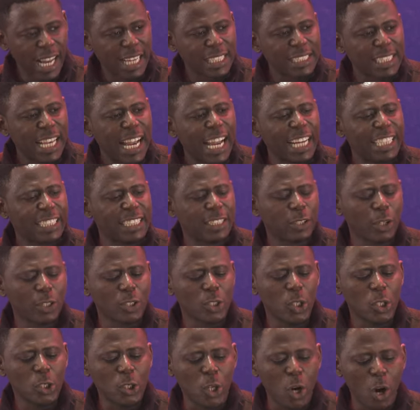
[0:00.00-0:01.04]
Anxiety
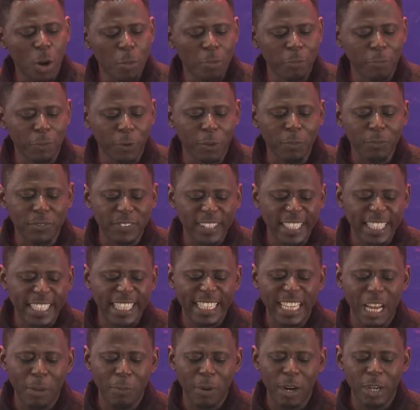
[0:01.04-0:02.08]
does not come from
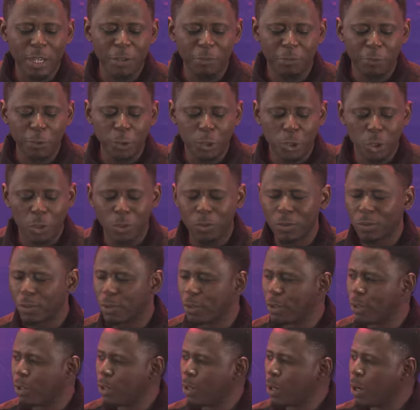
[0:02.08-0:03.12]
thinking about the future,
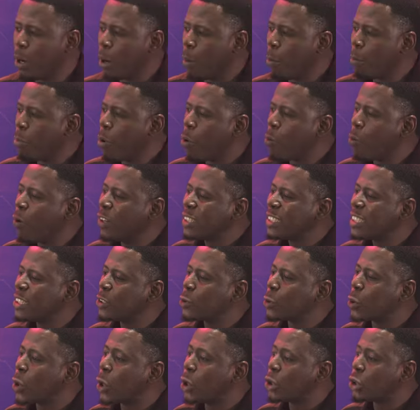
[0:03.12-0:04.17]
but
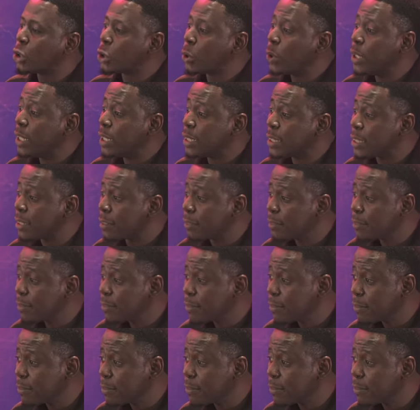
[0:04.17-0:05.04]
wanting to control it.